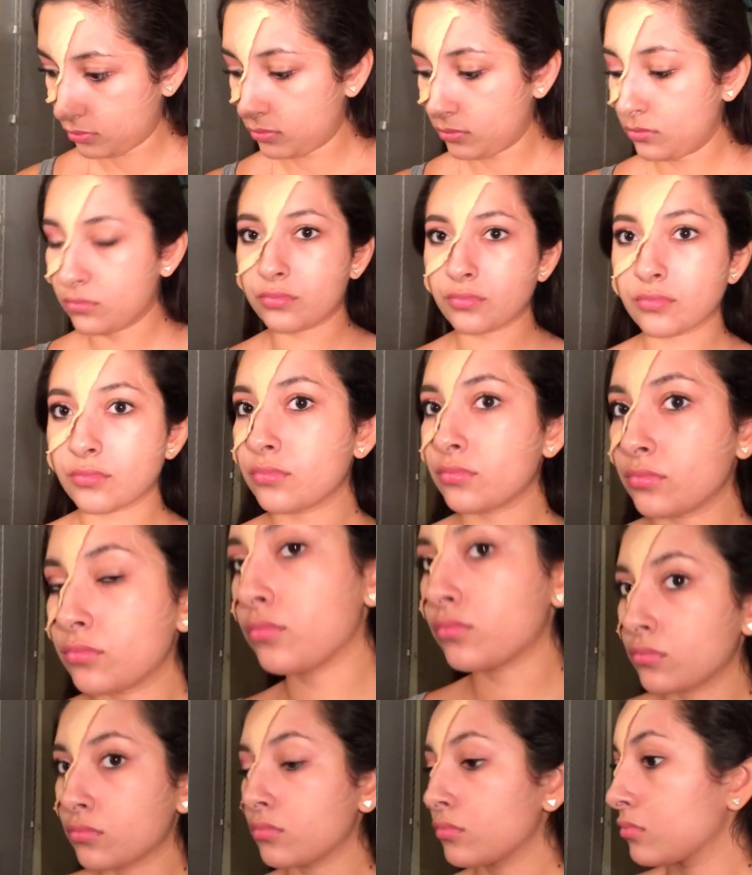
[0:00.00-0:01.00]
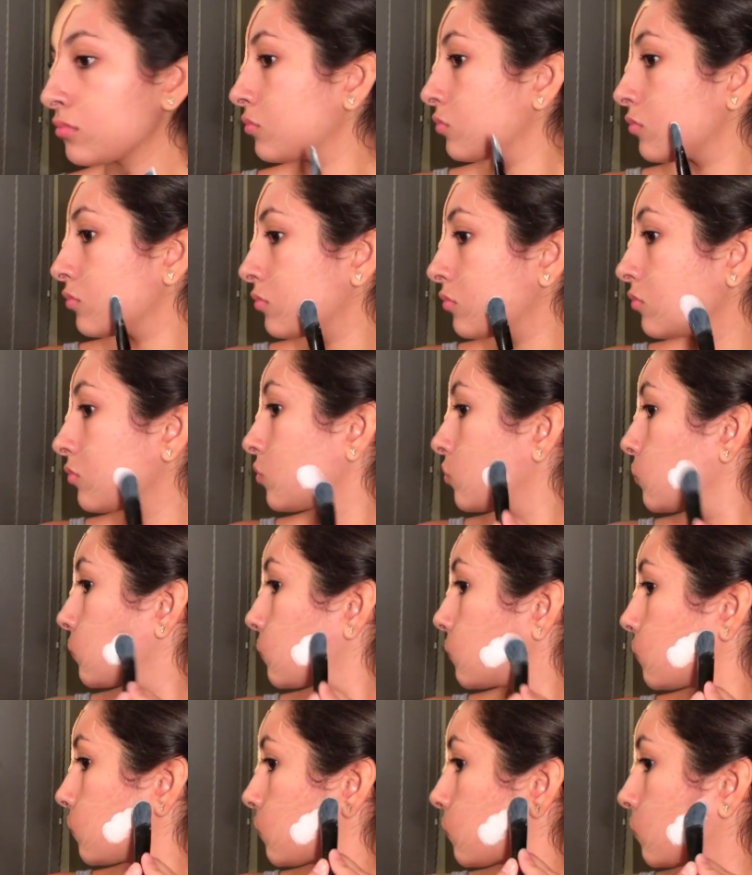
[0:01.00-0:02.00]
face paint I used is from the
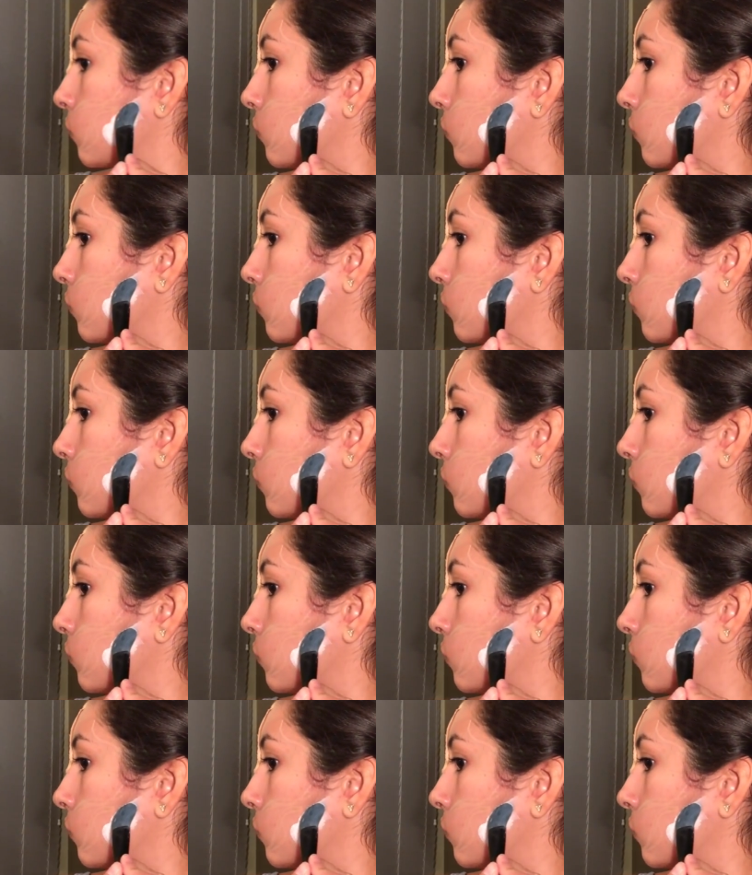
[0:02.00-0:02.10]
brand